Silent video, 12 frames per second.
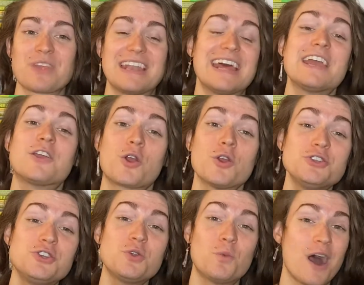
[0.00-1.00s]
and I
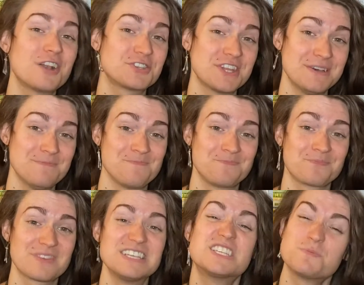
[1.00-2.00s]
encourage you to watch them,
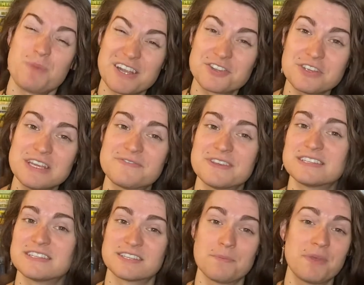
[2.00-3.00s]
especially if
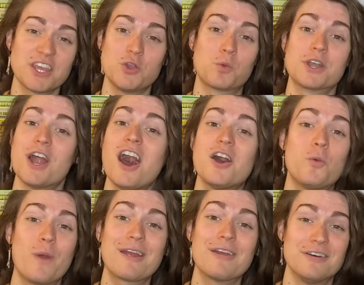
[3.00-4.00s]
this is something you were not
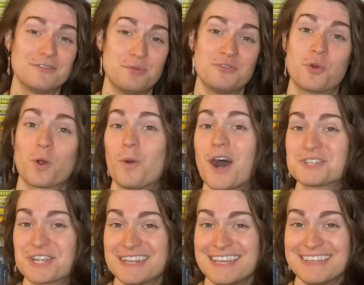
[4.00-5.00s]
aware of before
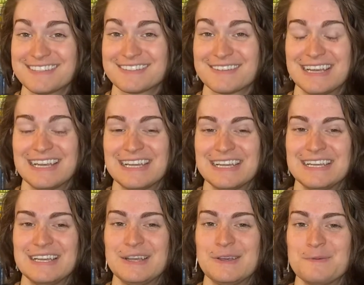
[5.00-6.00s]
watching this.
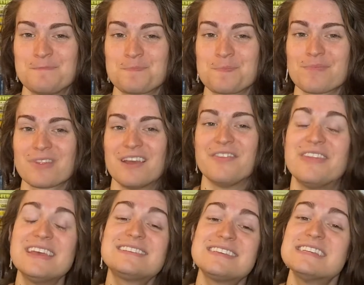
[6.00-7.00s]

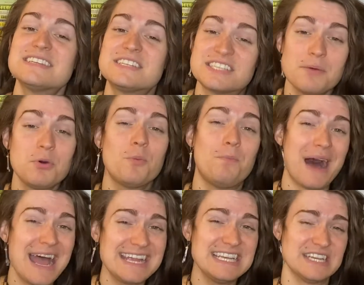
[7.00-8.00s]
This is a double
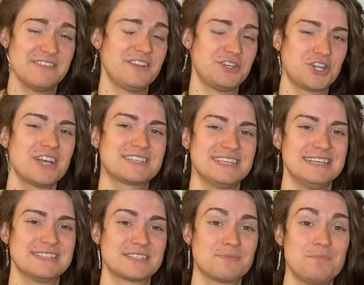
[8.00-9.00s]
bind of
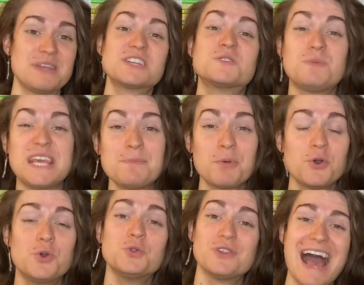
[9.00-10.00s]
injustice because
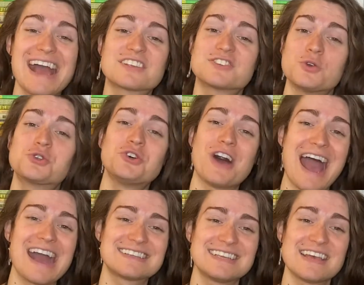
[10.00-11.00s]
people who lack social
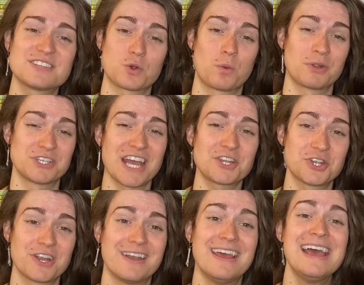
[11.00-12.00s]
access or
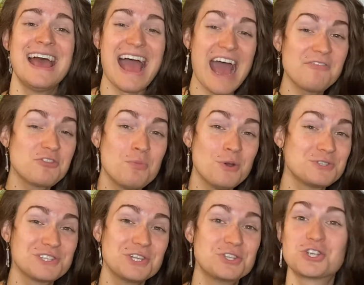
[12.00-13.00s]
protection have the
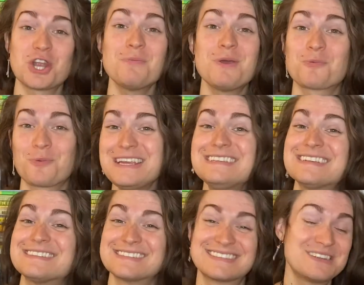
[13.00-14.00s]
most legitimate
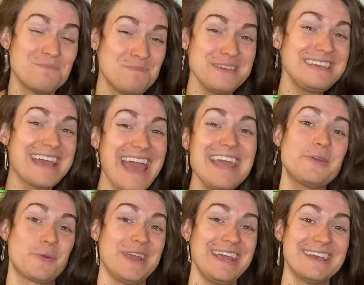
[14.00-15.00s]
reasons to be
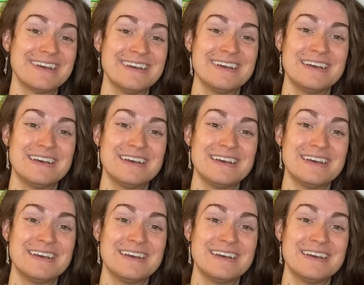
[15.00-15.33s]
angry.